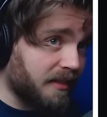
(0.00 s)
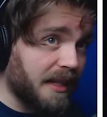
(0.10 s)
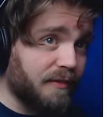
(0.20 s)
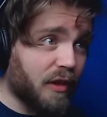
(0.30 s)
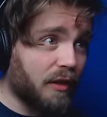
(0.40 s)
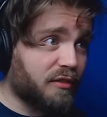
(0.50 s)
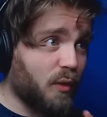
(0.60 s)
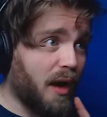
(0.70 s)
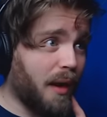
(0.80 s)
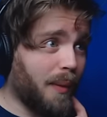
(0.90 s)
leave
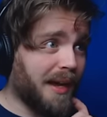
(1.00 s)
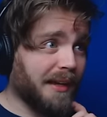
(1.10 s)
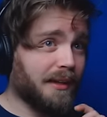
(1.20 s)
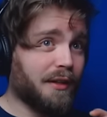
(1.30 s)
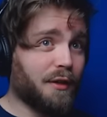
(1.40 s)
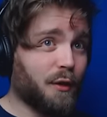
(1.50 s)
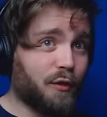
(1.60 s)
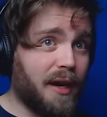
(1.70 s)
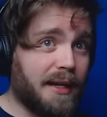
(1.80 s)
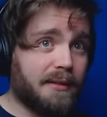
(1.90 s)
Coastal Highway.
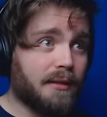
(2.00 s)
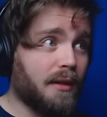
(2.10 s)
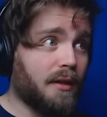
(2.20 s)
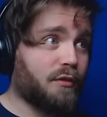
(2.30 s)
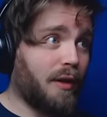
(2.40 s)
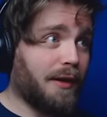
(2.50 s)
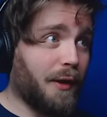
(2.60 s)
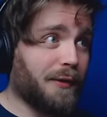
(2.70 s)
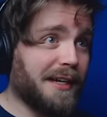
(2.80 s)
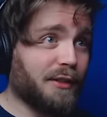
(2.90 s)
Great. So I'm
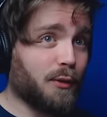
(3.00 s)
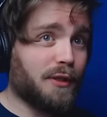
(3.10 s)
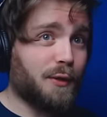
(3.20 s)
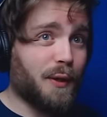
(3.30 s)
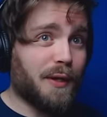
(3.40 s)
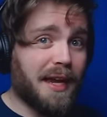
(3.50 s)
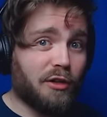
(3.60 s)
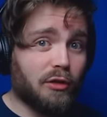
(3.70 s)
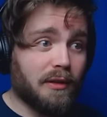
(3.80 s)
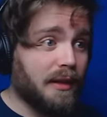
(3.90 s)
going into a new
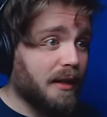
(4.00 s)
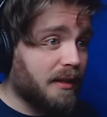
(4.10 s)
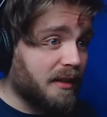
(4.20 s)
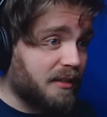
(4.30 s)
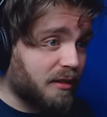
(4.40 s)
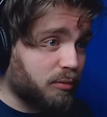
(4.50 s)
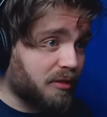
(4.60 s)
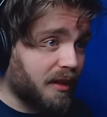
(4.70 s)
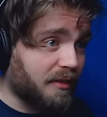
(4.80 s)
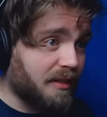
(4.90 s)
location. This is
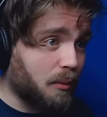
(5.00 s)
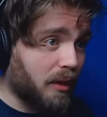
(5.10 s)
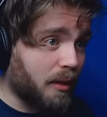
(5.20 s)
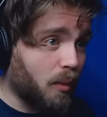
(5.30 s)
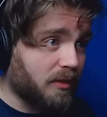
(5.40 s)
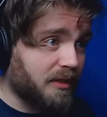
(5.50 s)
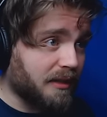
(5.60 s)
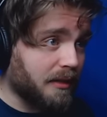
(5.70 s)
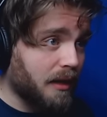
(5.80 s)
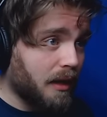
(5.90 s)
precisely what I
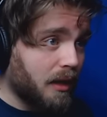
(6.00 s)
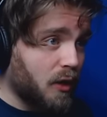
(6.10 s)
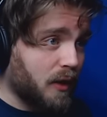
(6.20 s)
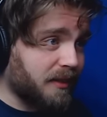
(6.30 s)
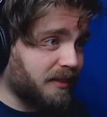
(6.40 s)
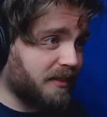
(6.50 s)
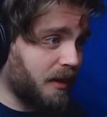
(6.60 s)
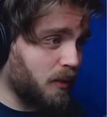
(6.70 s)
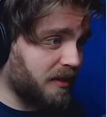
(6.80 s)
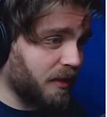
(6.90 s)
wanted. Look at the
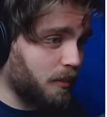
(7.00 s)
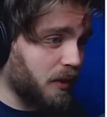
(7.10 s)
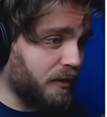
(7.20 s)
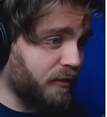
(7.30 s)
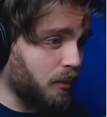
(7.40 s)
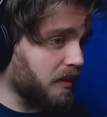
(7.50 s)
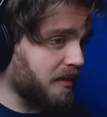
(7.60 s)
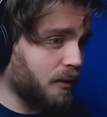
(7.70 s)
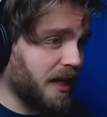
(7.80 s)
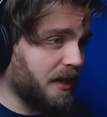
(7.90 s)
snow. It's so beautiful but
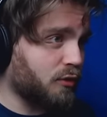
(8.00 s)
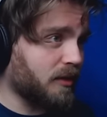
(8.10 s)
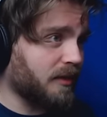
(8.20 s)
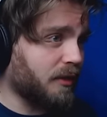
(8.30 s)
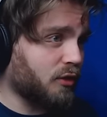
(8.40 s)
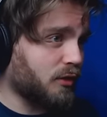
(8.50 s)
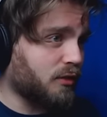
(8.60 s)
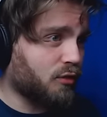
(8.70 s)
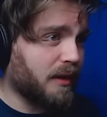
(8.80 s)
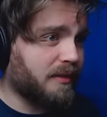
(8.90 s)
so dangerous. I
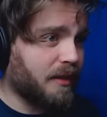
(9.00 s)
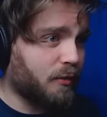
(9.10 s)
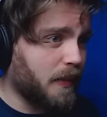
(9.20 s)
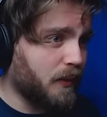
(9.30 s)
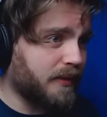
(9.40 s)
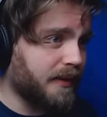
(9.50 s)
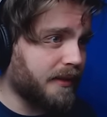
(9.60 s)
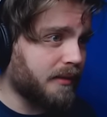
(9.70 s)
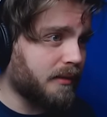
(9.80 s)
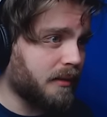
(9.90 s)
shouldn't trust such beauty.
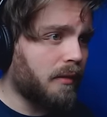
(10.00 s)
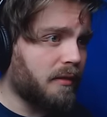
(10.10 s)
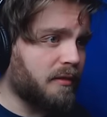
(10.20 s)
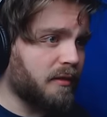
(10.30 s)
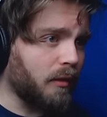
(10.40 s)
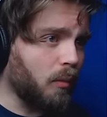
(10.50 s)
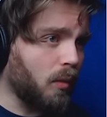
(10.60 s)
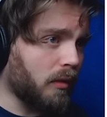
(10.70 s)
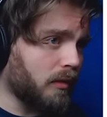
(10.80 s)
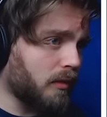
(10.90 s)
So
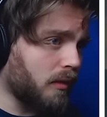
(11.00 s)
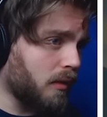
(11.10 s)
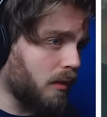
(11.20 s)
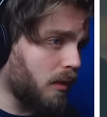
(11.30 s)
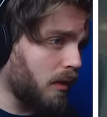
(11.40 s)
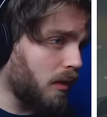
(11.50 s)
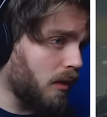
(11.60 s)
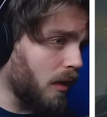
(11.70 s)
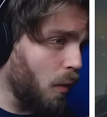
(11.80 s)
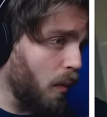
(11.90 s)
what
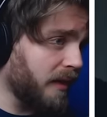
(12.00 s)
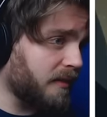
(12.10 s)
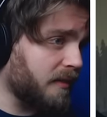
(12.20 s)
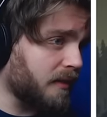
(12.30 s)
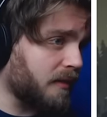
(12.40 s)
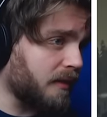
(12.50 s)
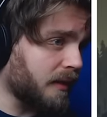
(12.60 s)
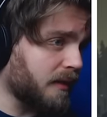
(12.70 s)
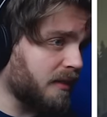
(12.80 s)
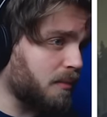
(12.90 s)
awaits us
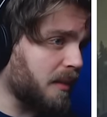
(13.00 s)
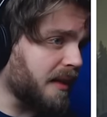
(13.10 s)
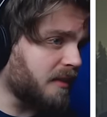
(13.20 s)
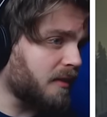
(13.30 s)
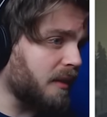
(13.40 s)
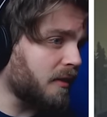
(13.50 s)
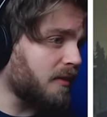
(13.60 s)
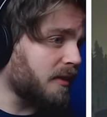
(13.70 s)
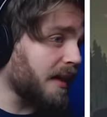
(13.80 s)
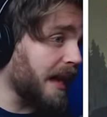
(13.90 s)
in this place? There
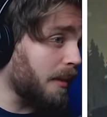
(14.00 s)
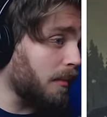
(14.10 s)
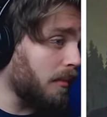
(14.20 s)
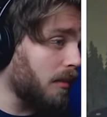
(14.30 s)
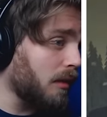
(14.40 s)
is a dam.